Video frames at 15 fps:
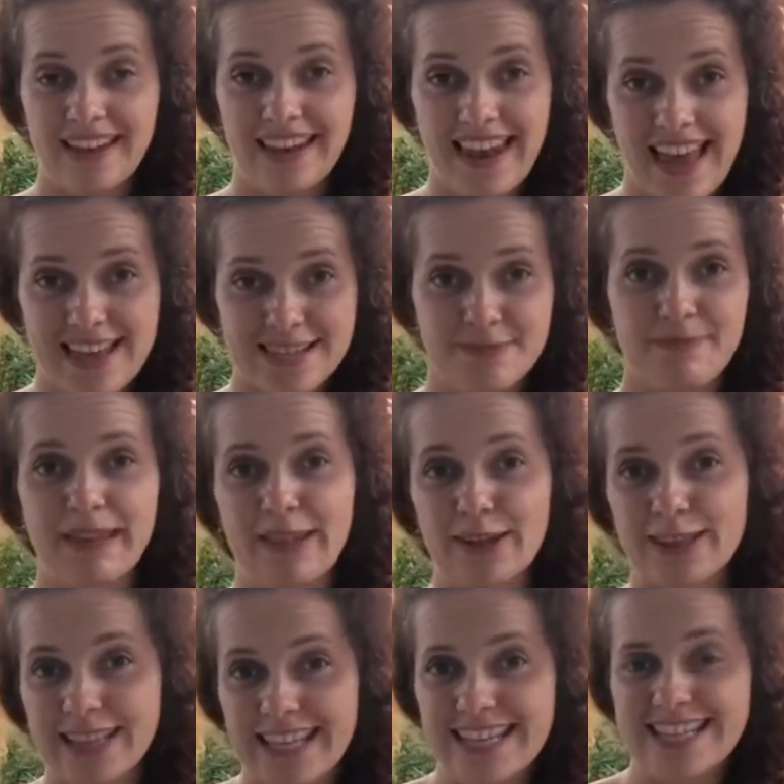Last but
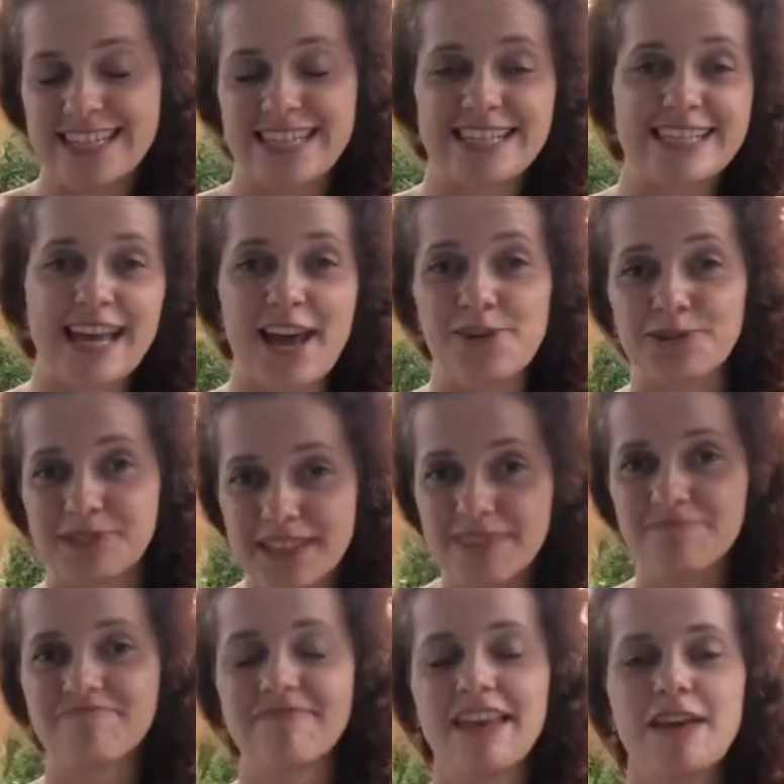not least is IoT,
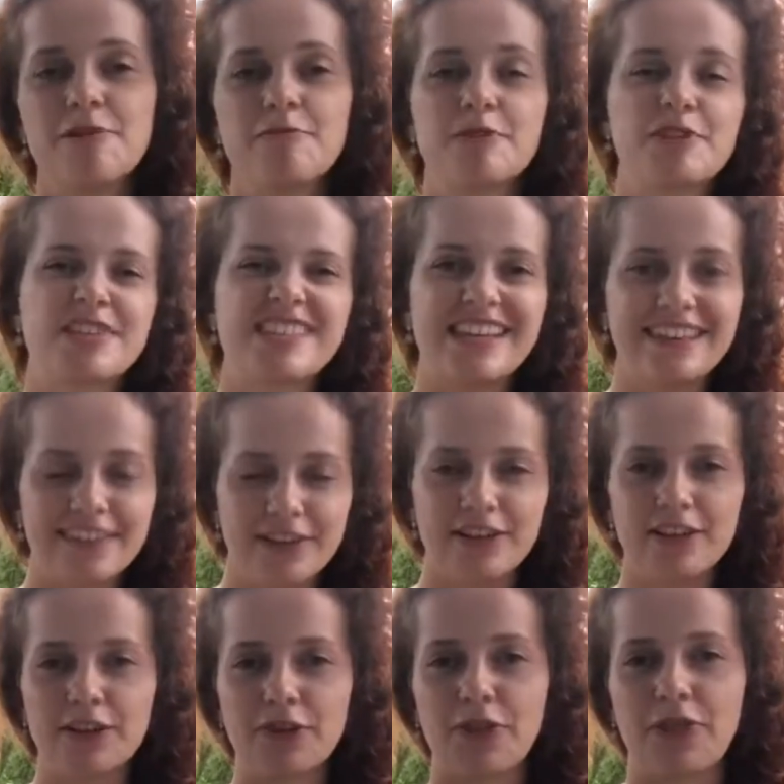which is
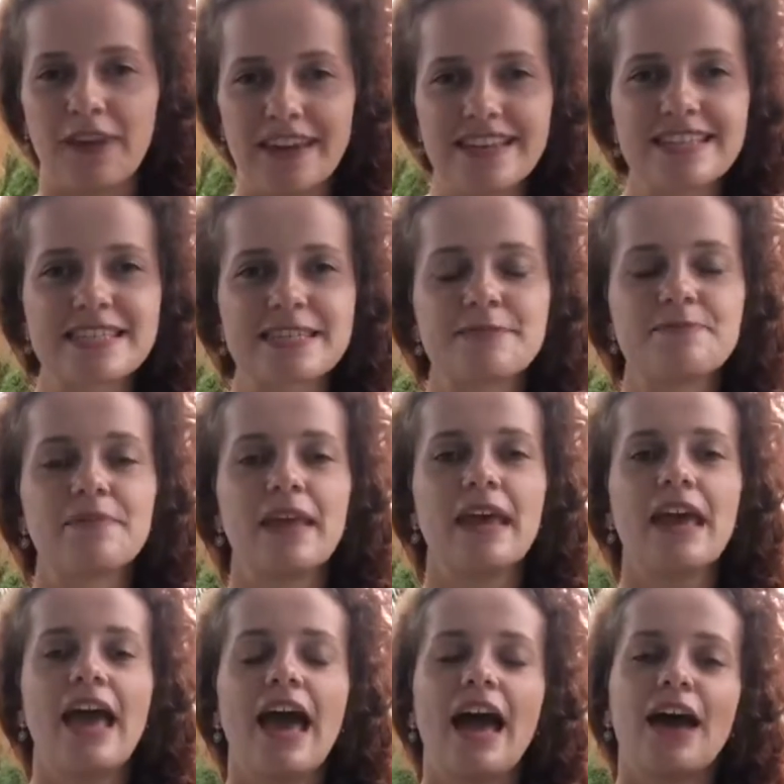Internet of Things.
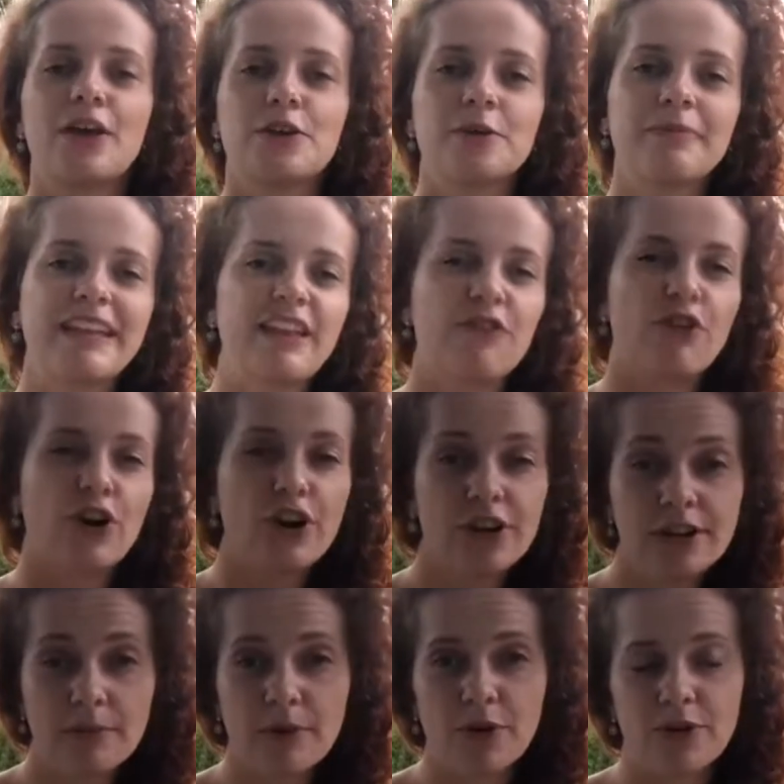You might have
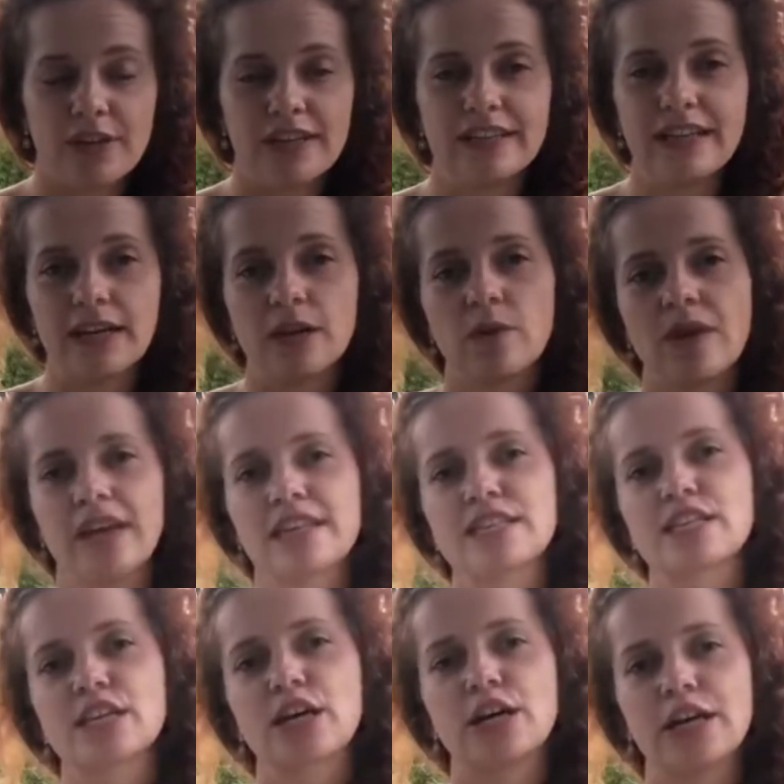heard about it. Anyway,
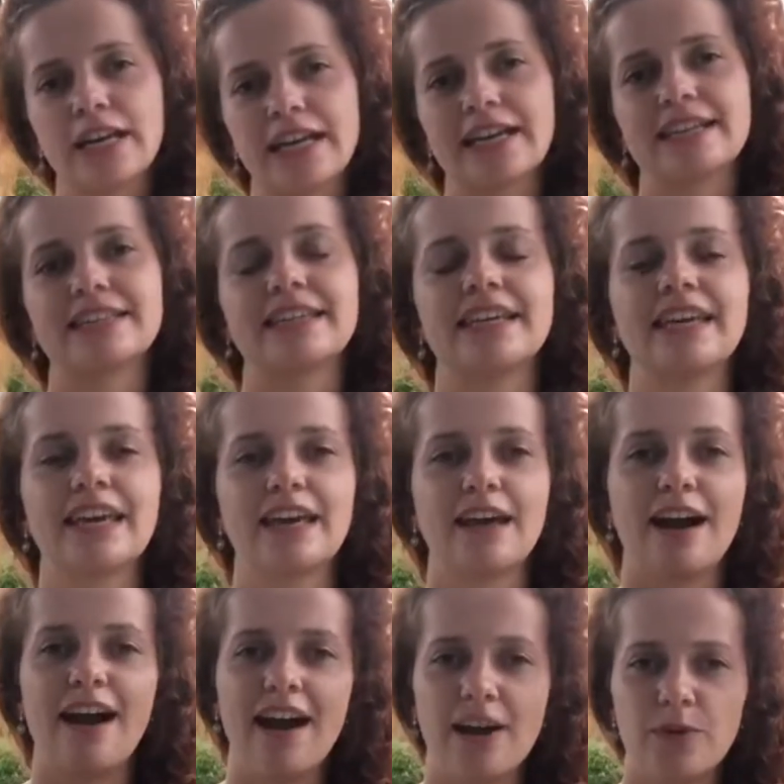it's connecting
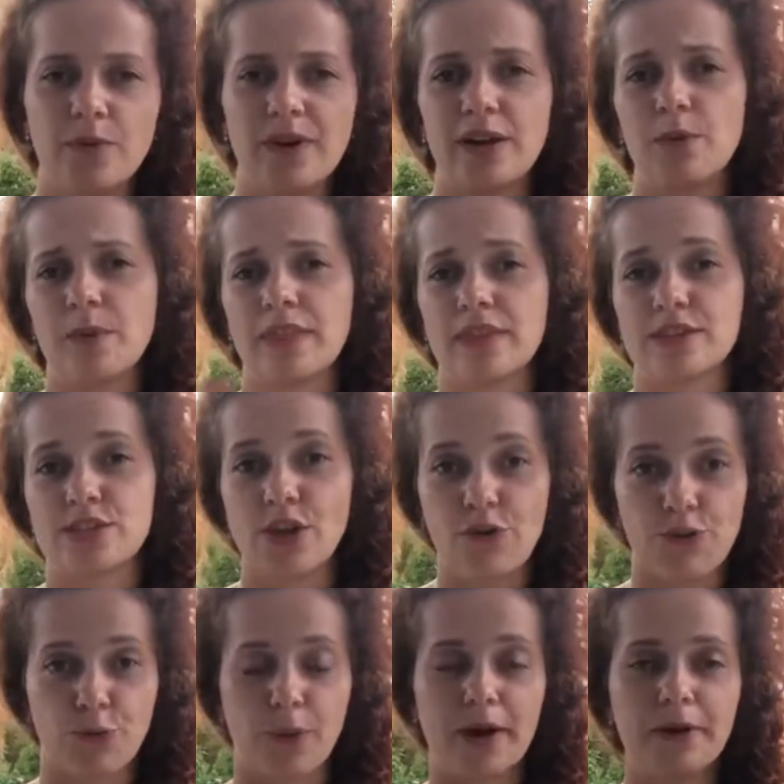hardware with the
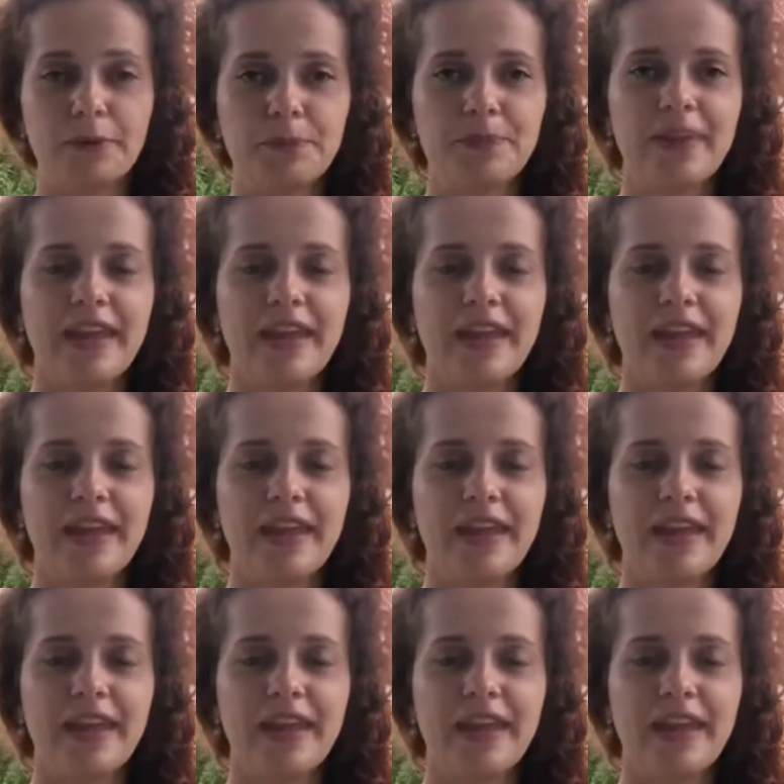software,